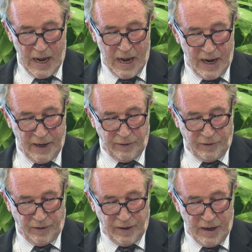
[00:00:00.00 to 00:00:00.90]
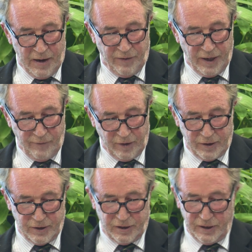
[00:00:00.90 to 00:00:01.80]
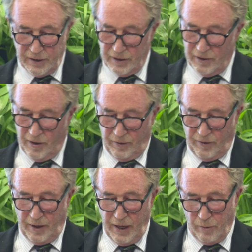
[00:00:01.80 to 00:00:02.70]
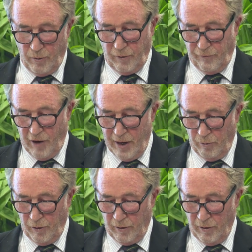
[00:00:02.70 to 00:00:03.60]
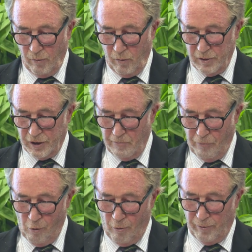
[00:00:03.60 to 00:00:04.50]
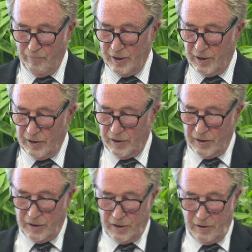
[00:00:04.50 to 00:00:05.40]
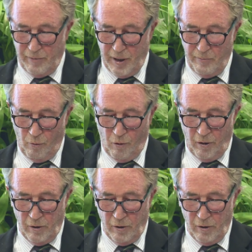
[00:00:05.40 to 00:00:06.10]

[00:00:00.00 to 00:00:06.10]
And the evidence is that the network framework will support businesses to be more